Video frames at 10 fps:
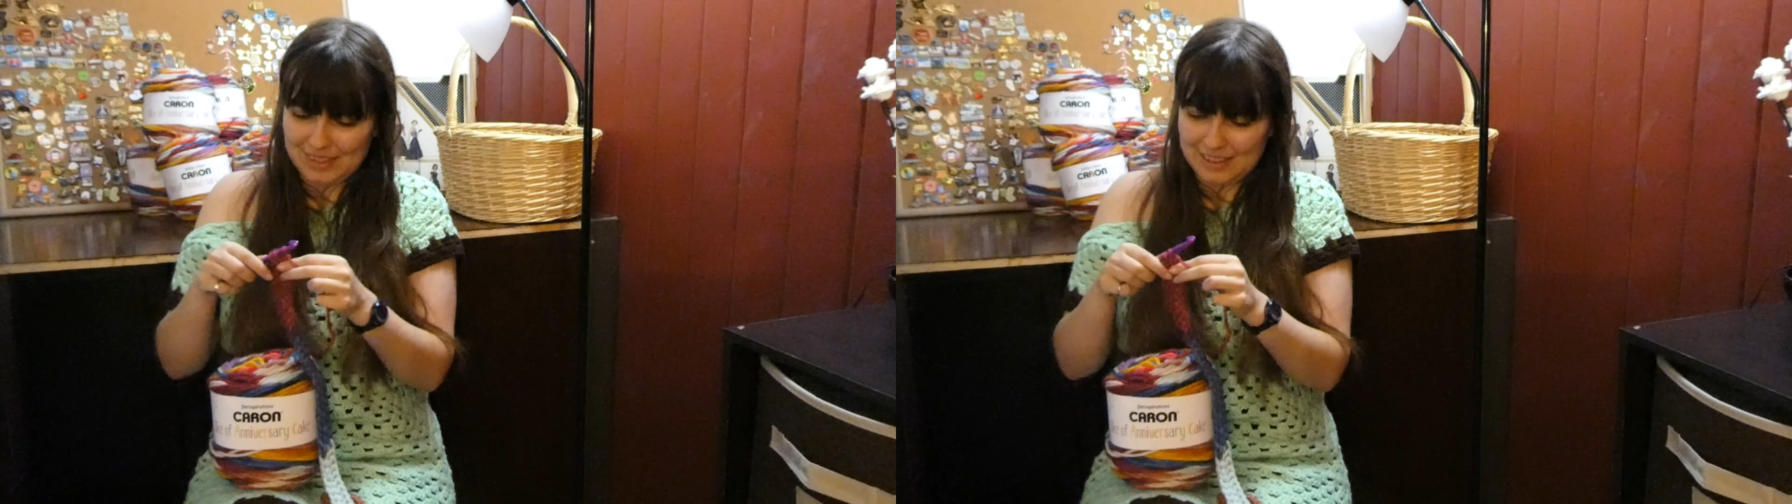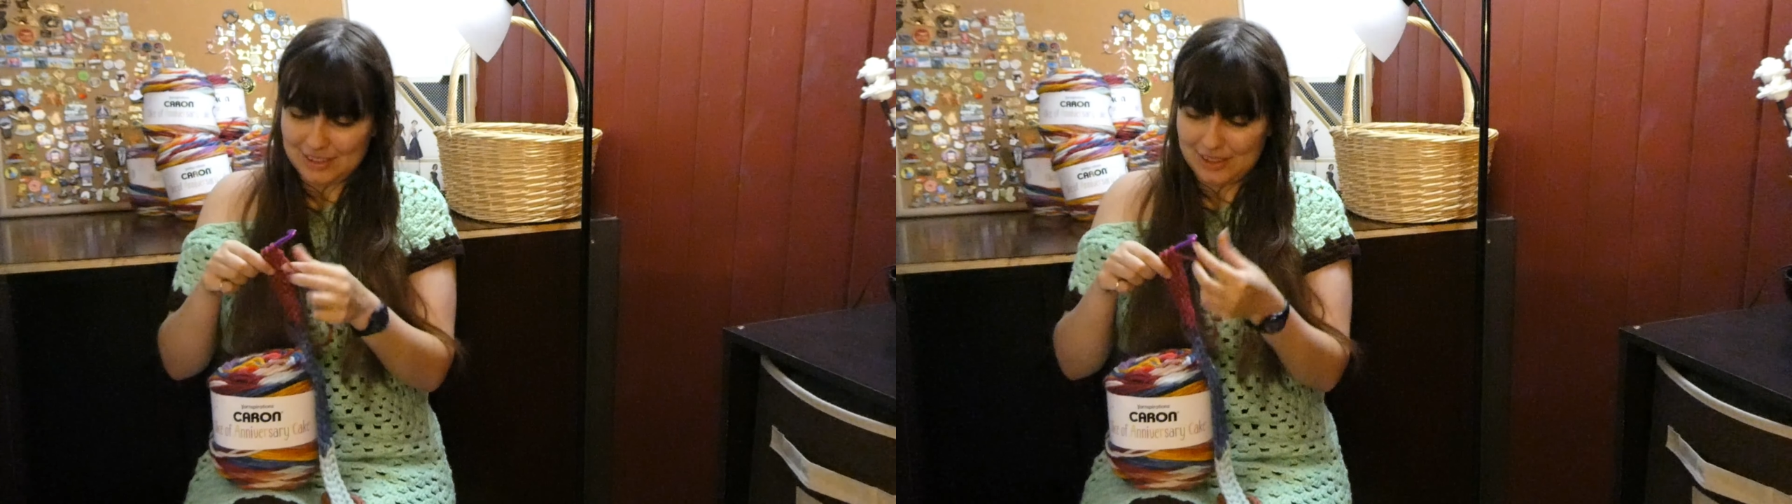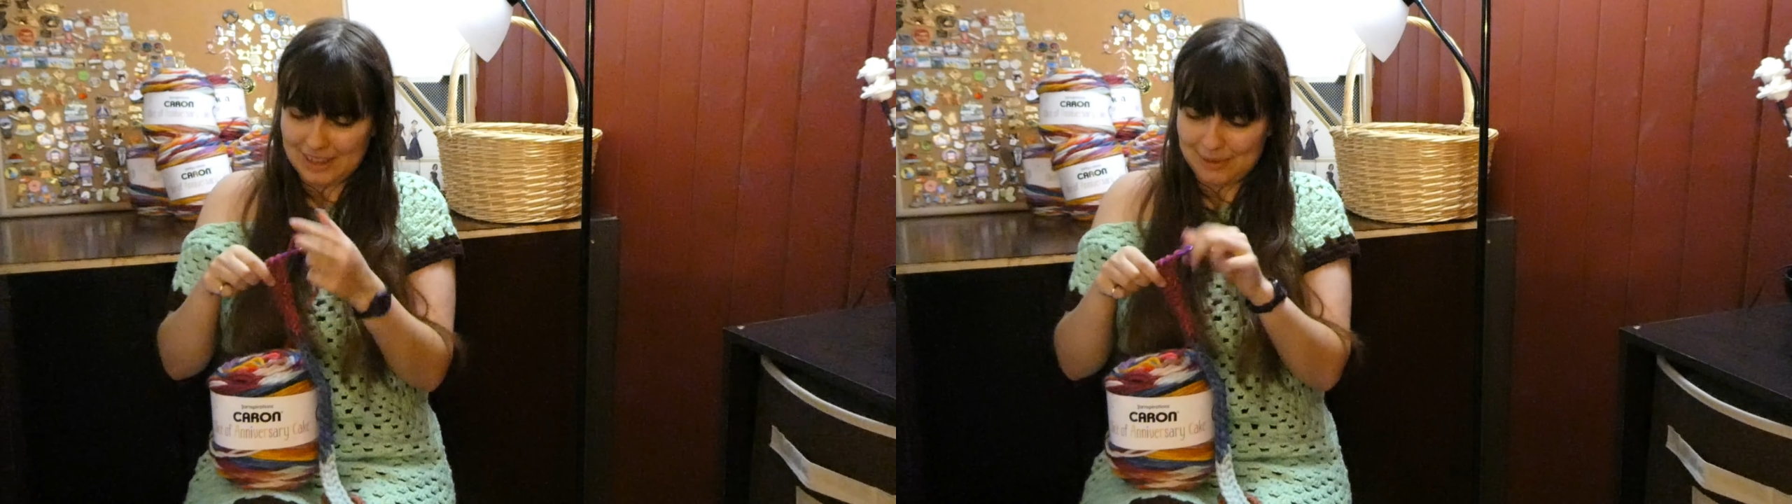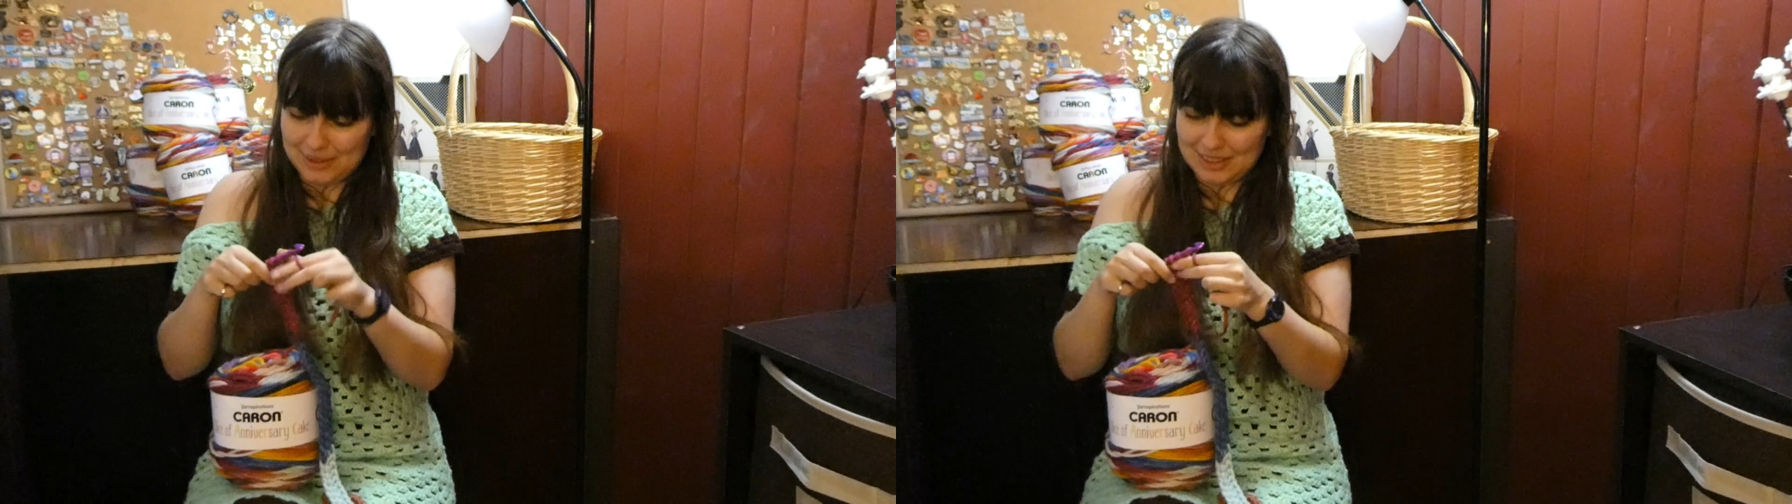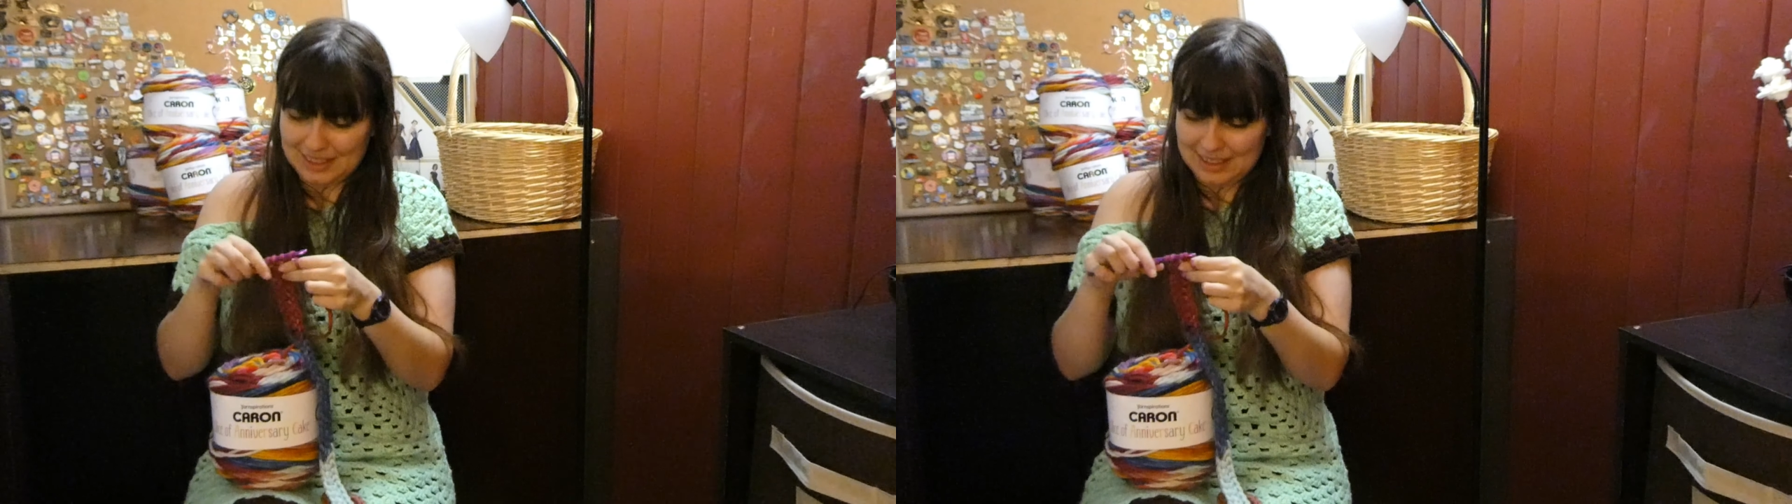and so that
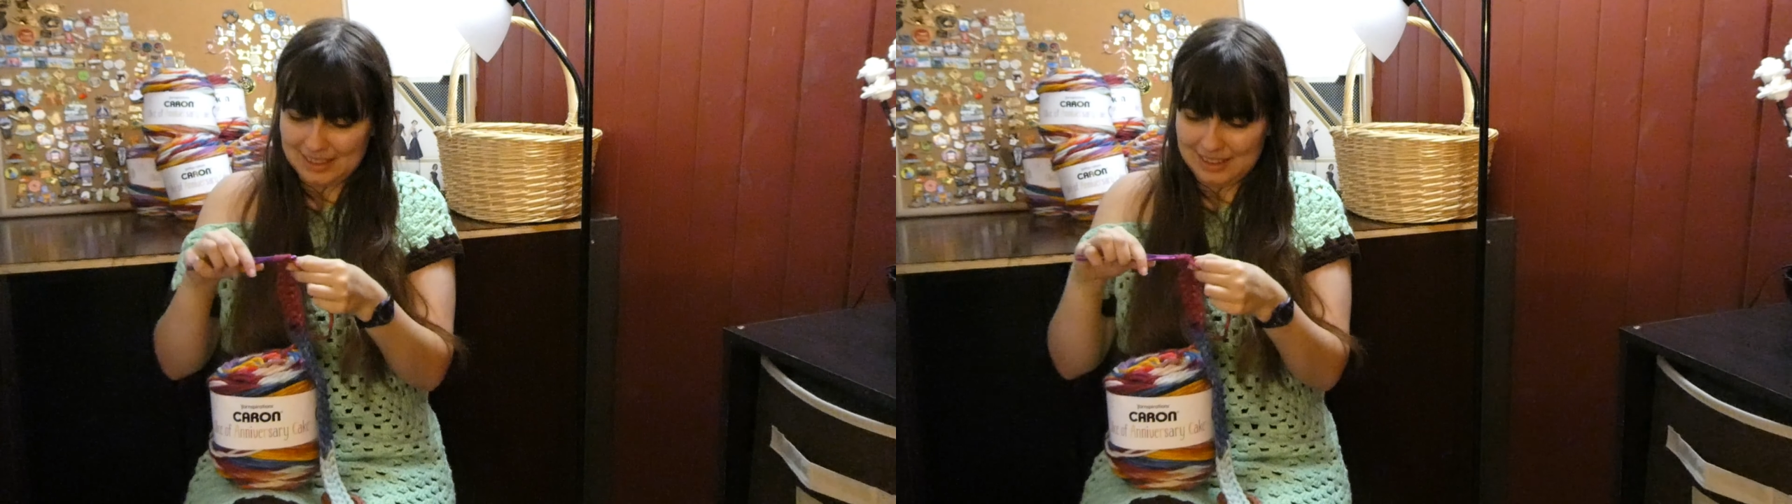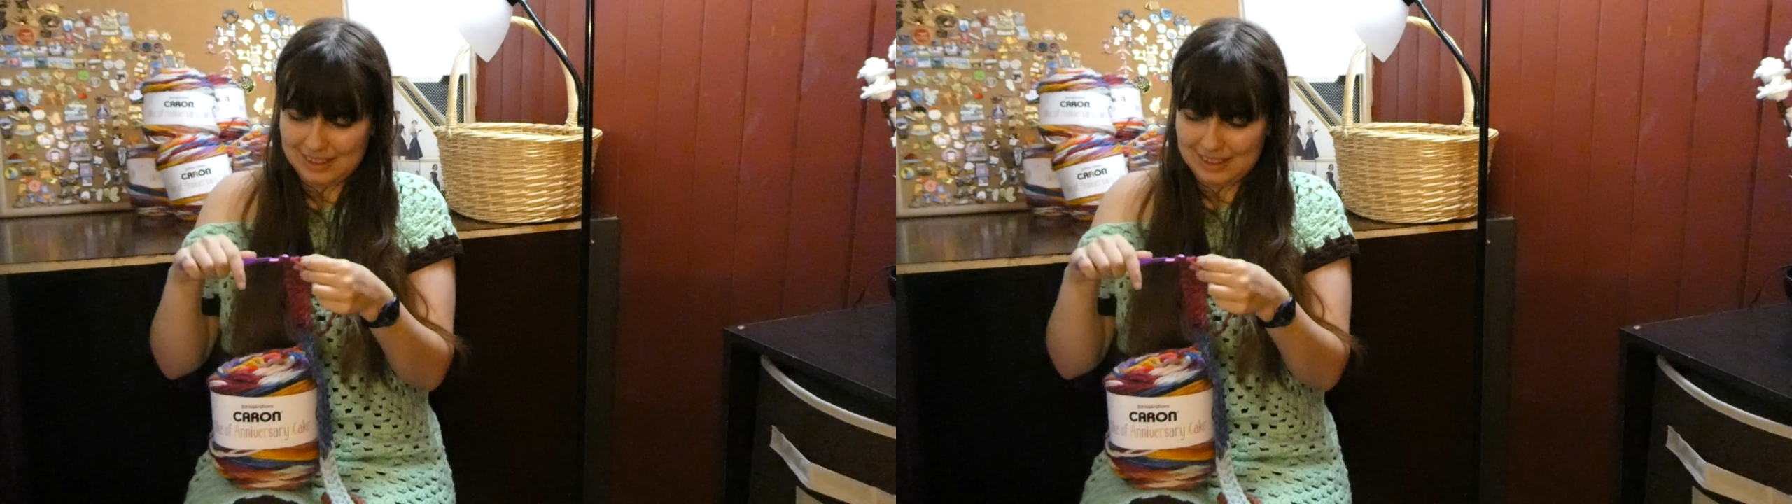was